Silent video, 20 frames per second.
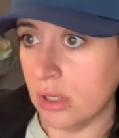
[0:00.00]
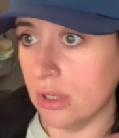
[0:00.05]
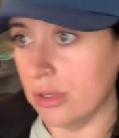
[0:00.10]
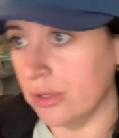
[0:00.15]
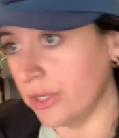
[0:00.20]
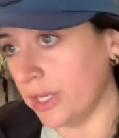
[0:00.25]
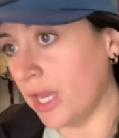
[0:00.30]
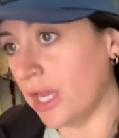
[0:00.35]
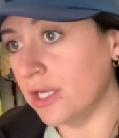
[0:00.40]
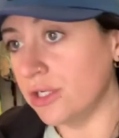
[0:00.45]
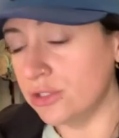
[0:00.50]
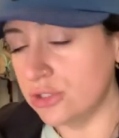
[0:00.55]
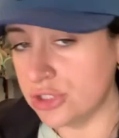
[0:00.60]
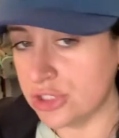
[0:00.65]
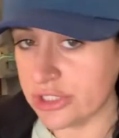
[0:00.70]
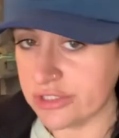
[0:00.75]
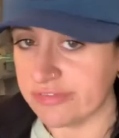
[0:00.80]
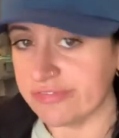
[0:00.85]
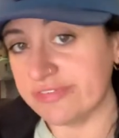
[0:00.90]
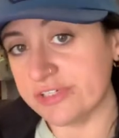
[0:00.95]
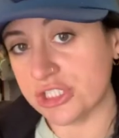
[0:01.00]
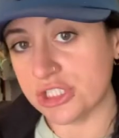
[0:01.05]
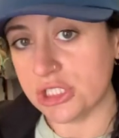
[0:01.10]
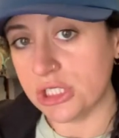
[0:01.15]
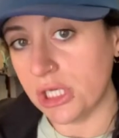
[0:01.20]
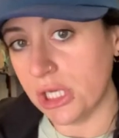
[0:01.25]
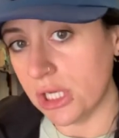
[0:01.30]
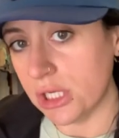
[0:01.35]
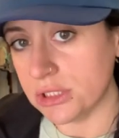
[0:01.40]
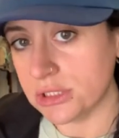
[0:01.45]
energy
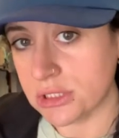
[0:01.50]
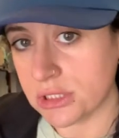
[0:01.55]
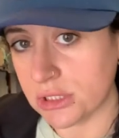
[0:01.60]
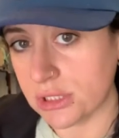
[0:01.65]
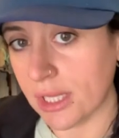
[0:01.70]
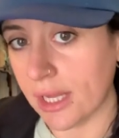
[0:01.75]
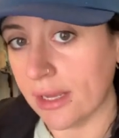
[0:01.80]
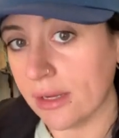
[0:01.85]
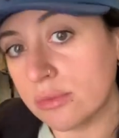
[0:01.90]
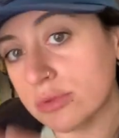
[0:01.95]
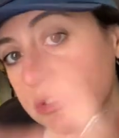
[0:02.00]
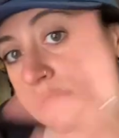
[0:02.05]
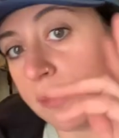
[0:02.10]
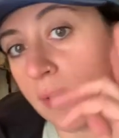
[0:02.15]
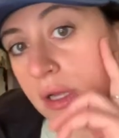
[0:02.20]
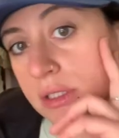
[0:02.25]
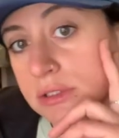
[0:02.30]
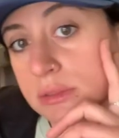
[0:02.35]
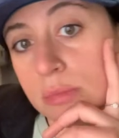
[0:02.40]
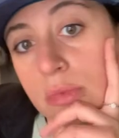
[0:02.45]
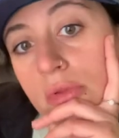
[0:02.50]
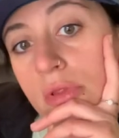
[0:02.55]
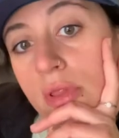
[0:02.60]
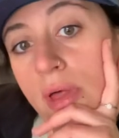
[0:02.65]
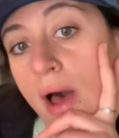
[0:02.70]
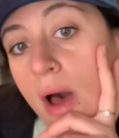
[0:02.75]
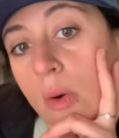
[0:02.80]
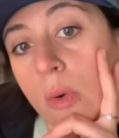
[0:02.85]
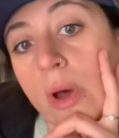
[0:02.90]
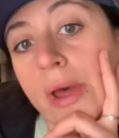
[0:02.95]
efficient and like responsible that
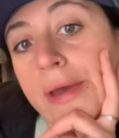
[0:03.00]
way.